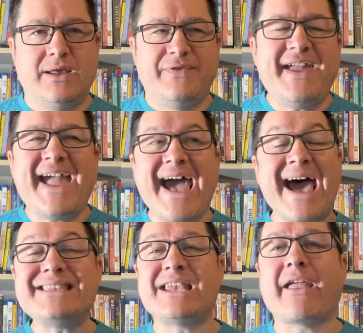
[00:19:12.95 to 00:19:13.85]
they
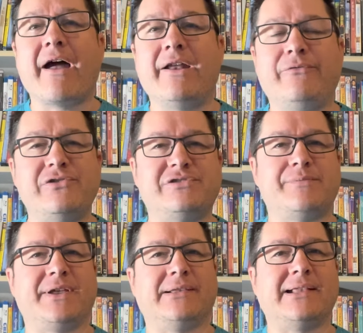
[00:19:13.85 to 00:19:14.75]
had to kind of do
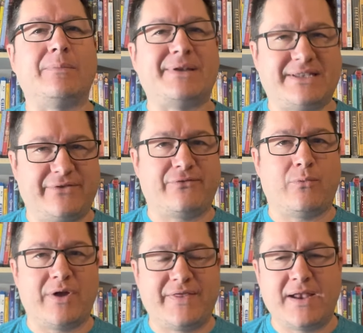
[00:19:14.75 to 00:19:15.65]
something a little bit different
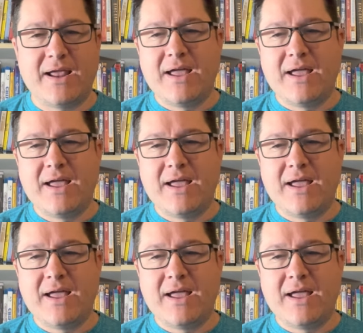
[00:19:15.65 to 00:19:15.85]
with it.